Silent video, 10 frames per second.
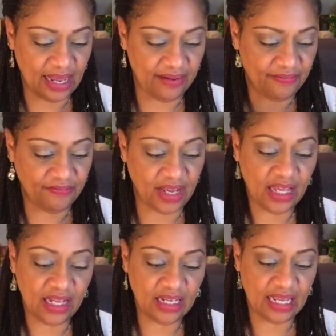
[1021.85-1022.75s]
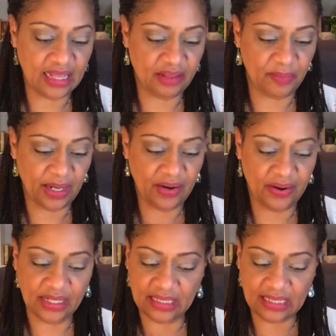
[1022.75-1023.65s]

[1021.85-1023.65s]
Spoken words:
have fun, and the parent is